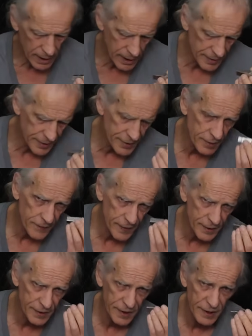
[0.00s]
And this is
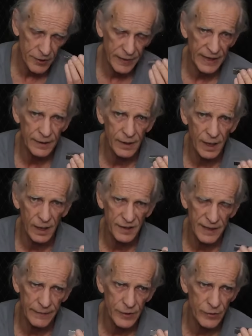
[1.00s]
for 6-string guitars,
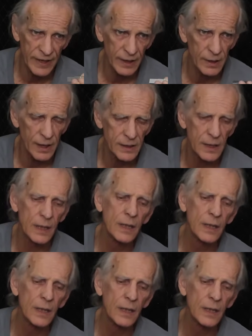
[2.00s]
7-string guitars.